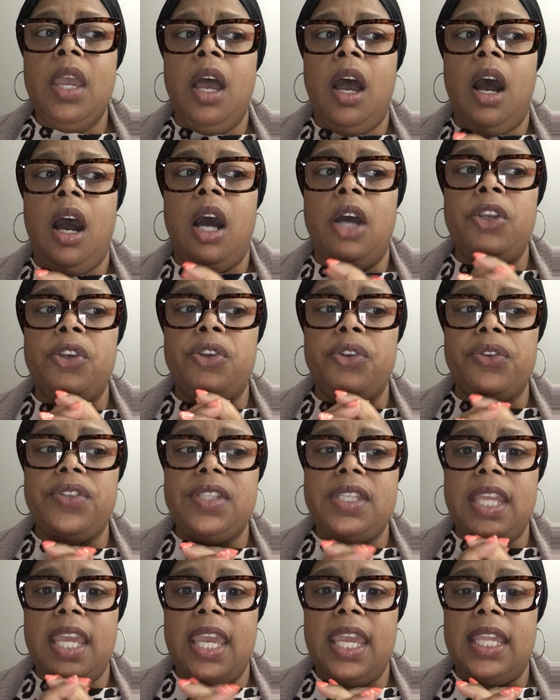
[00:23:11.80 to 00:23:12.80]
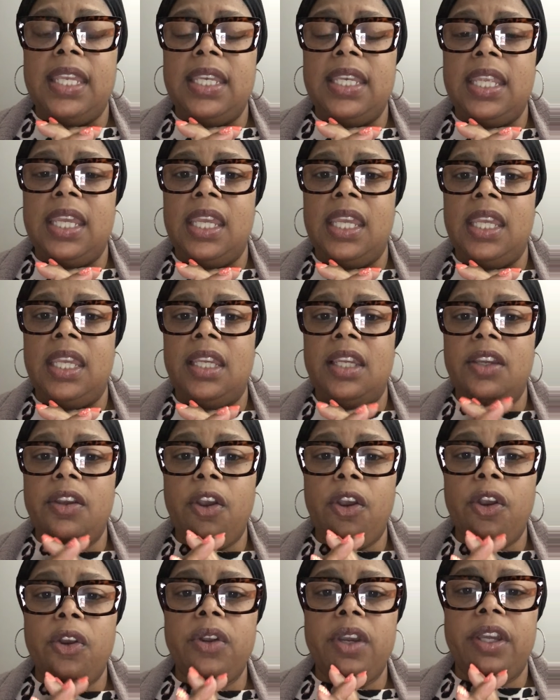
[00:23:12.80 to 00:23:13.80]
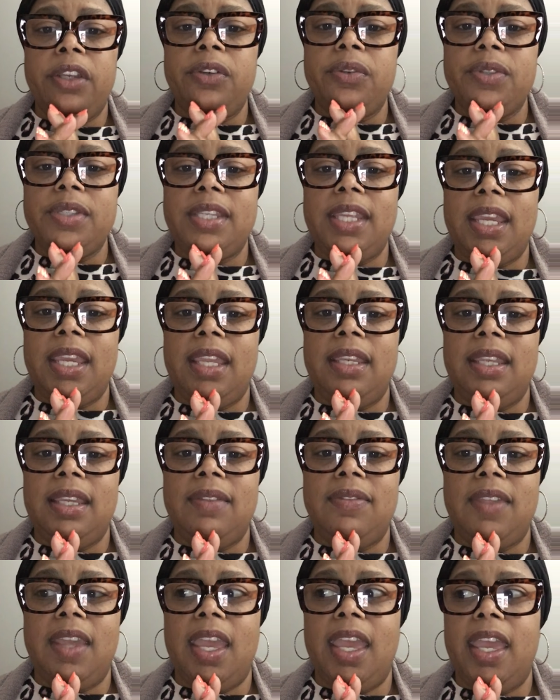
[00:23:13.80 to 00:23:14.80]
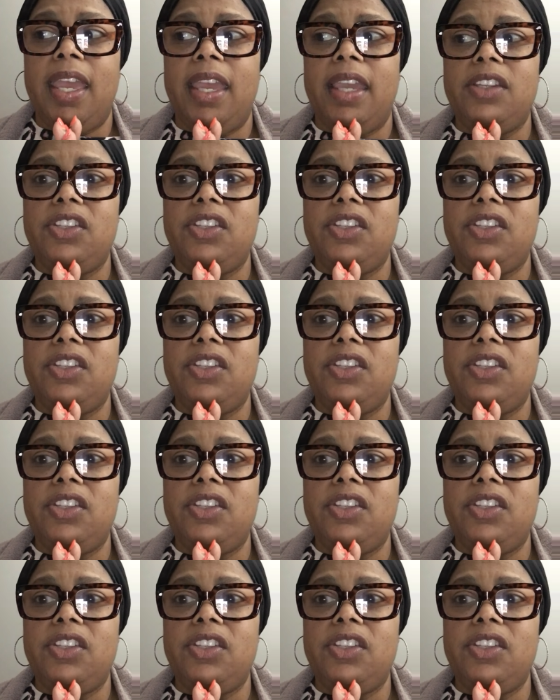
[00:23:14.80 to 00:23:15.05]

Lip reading: understanding that